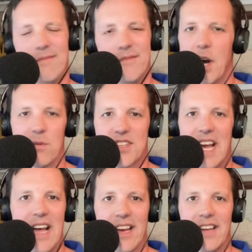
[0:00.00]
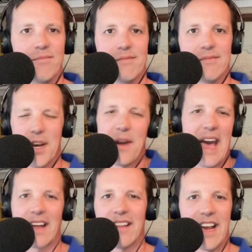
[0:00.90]
Don't sell it. Don't
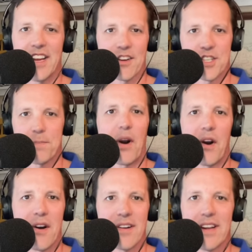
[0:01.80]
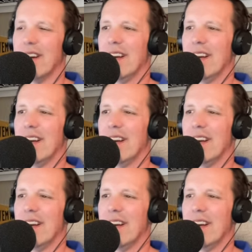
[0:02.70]
act like you're spurned.